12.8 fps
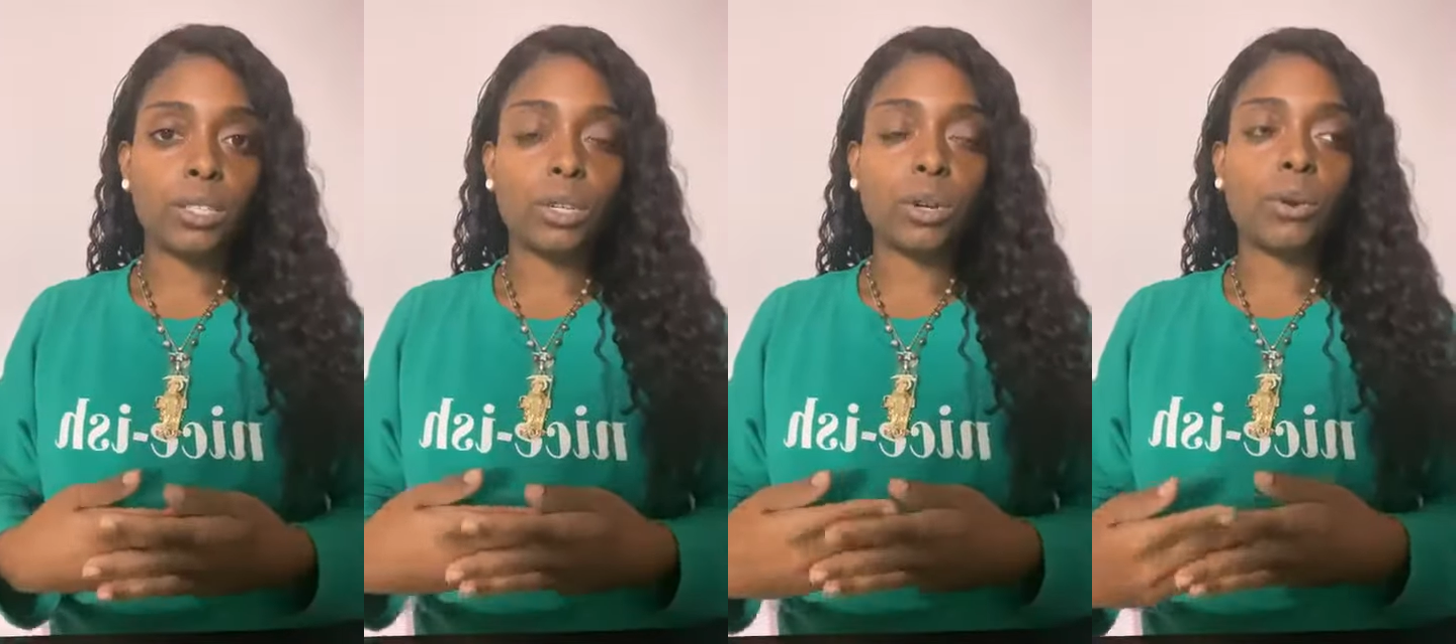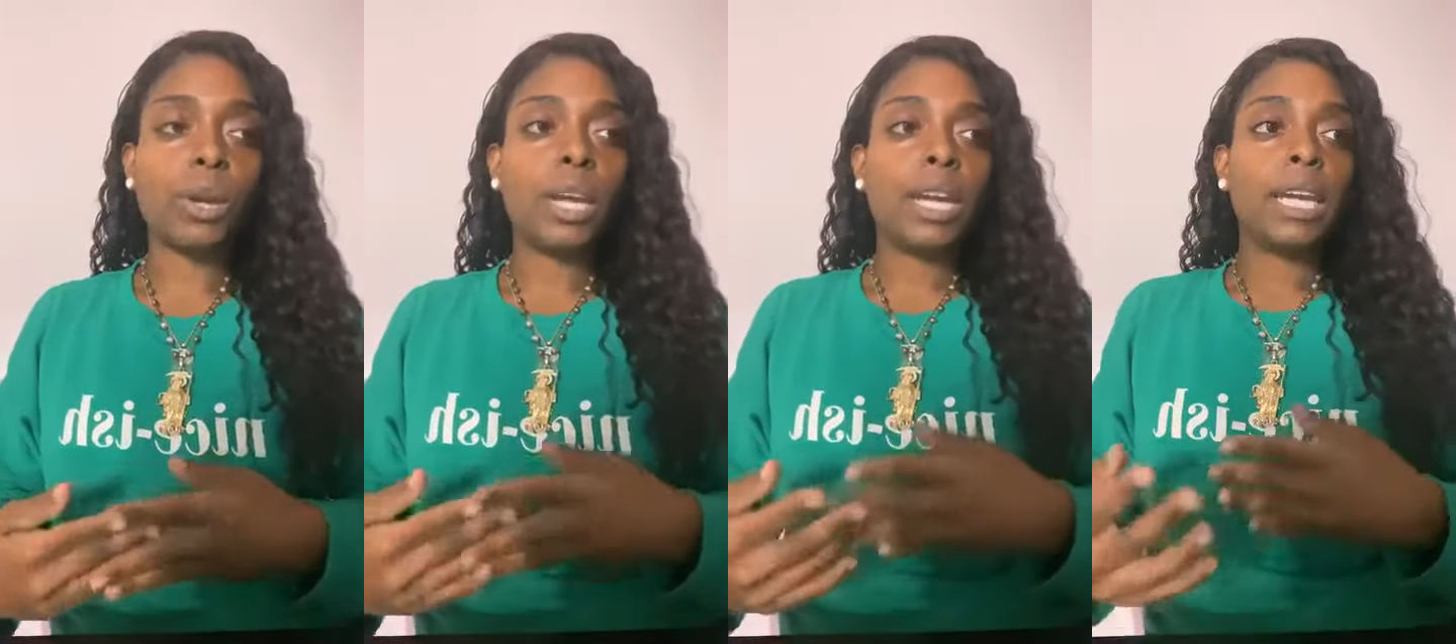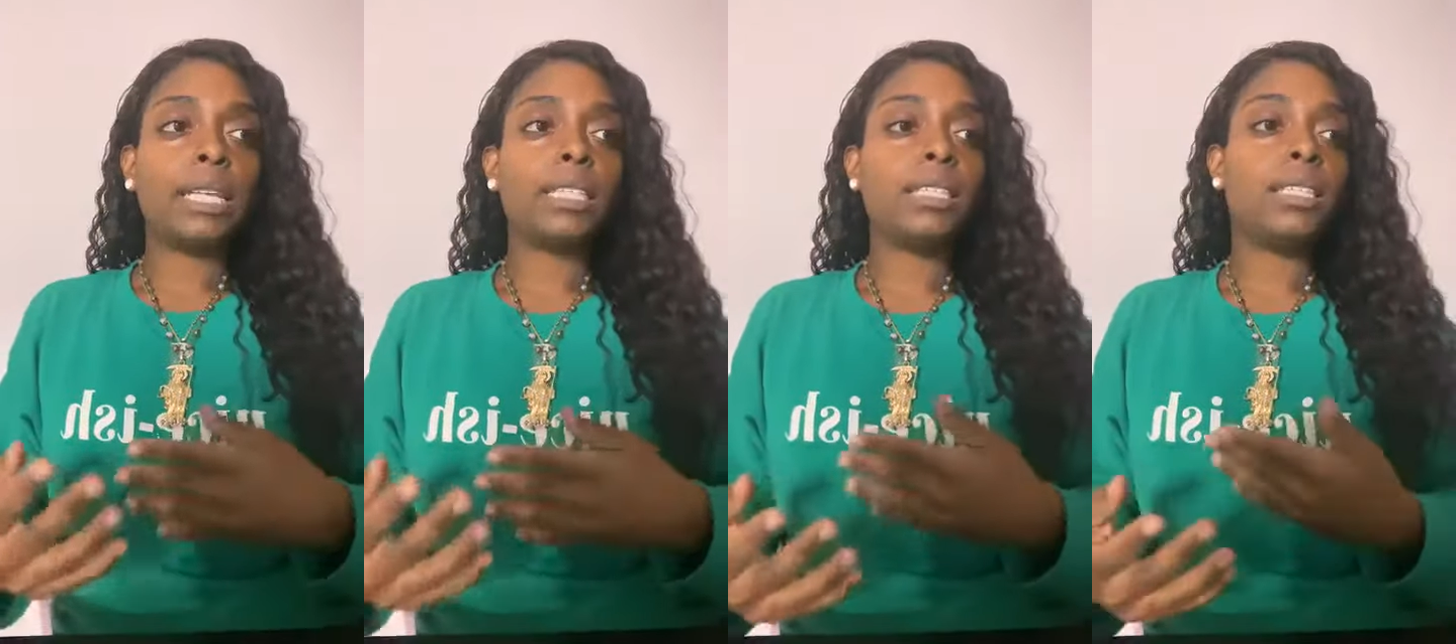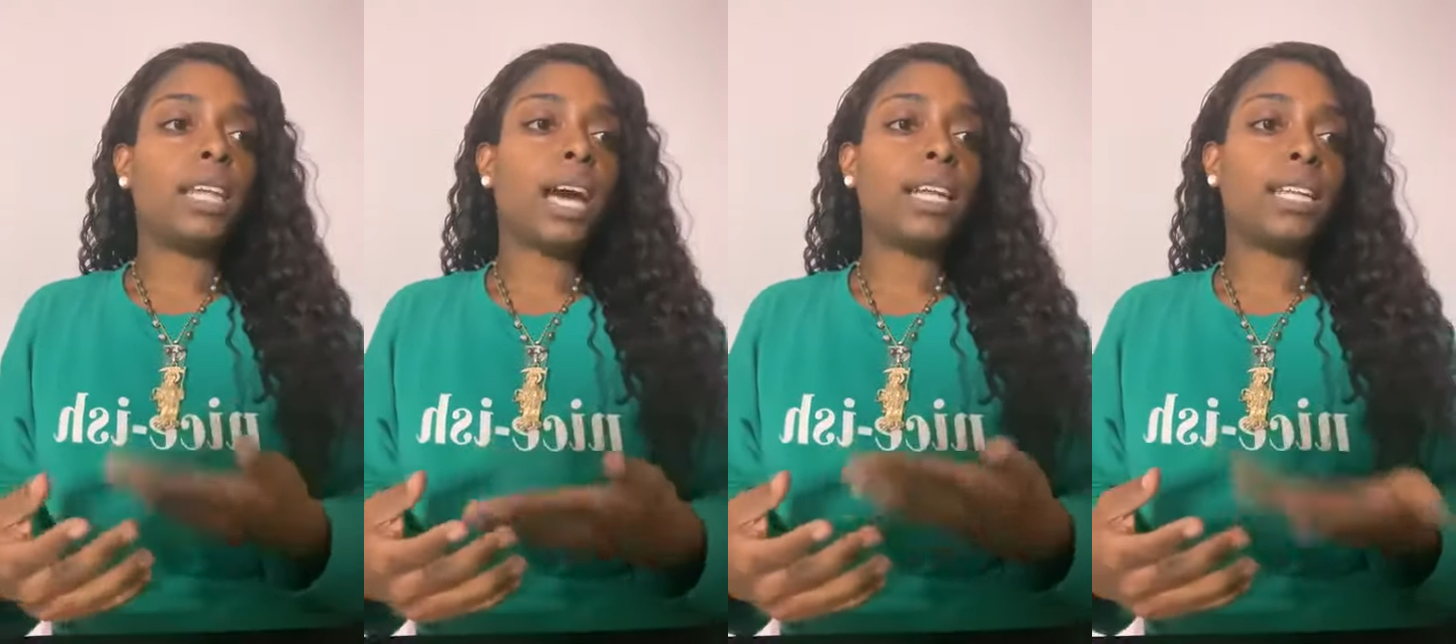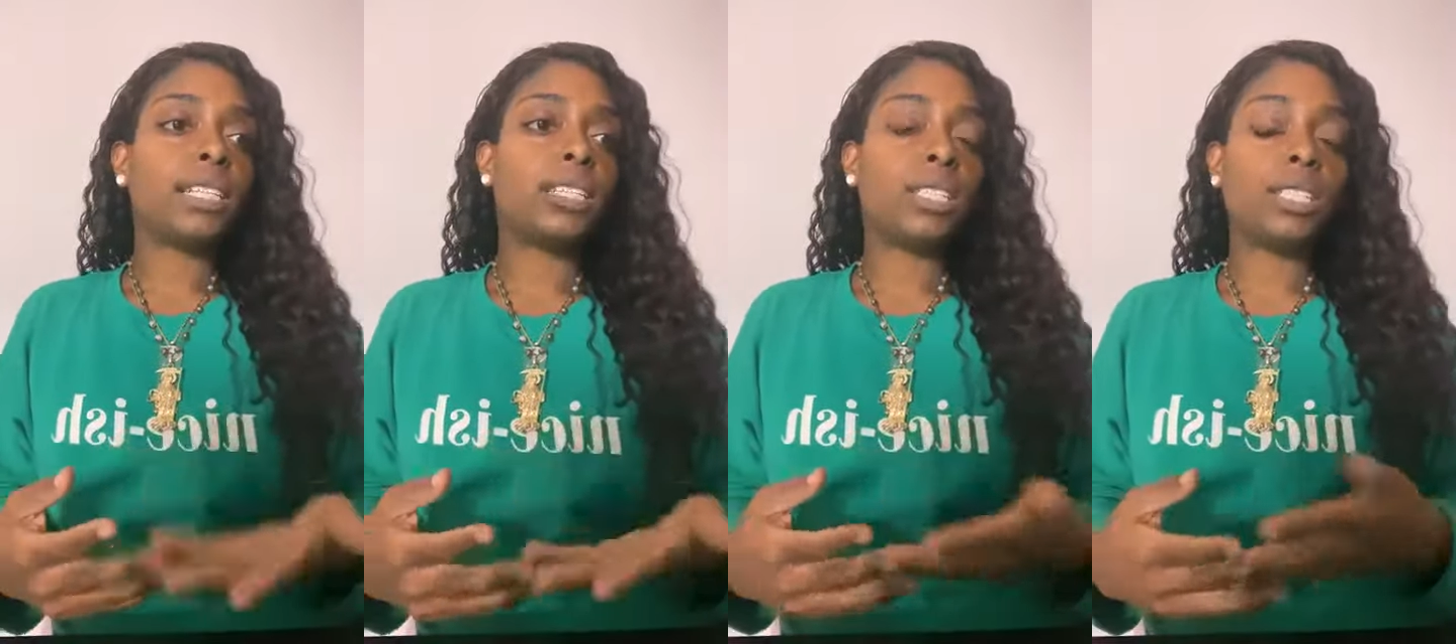So it's not
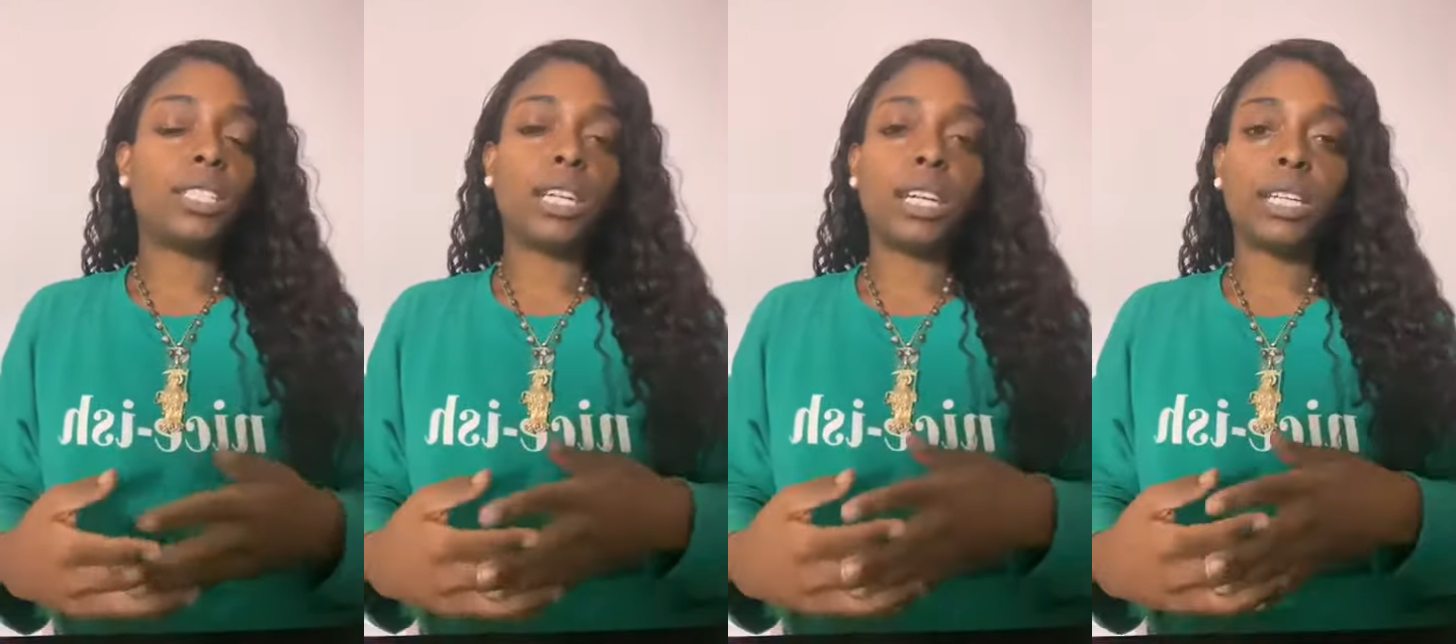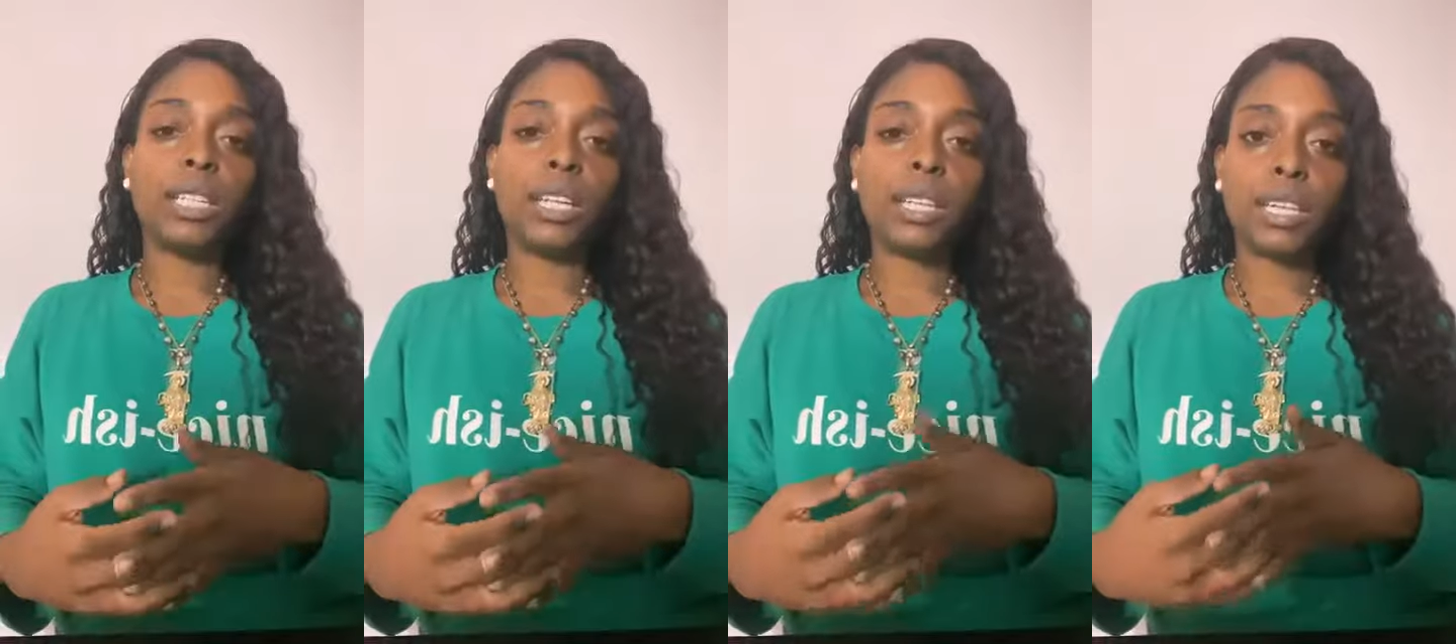necessarily